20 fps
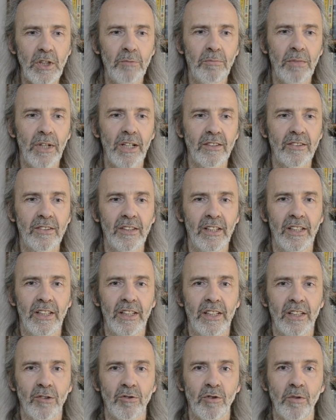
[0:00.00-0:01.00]
But
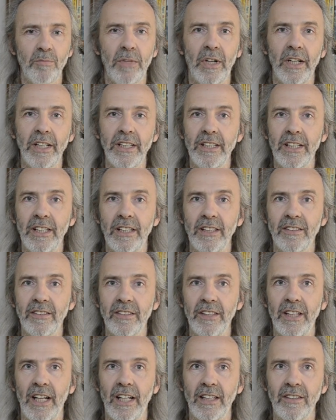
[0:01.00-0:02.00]
reminding us
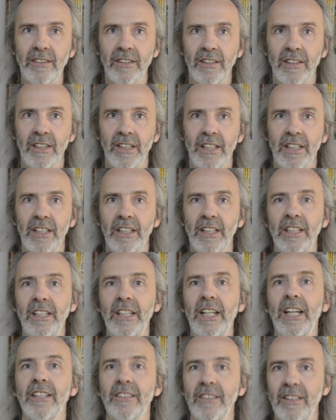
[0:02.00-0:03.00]
that
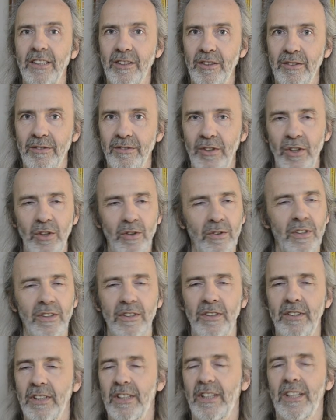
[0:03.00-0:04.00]
connecting to food,
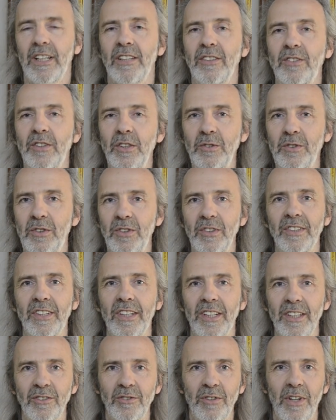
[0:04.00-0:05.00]
and as soon as you
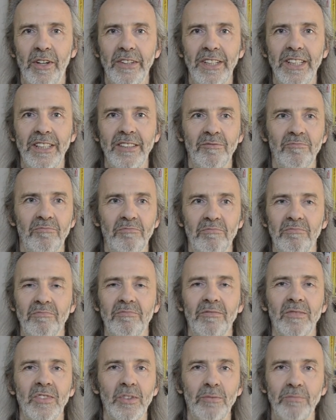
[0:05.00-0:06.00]
start growing
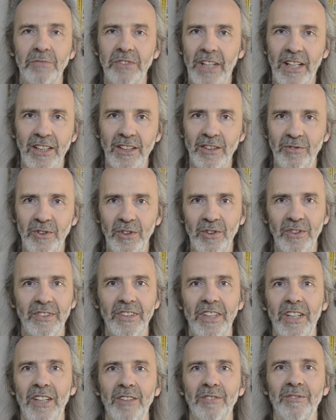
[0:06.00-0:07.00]
some salad for
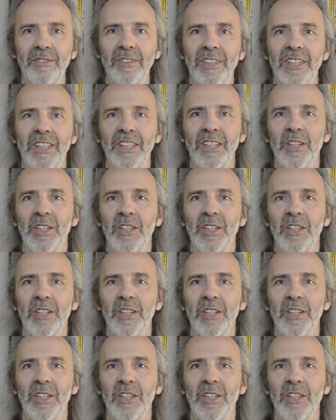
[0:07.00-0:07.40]
yourself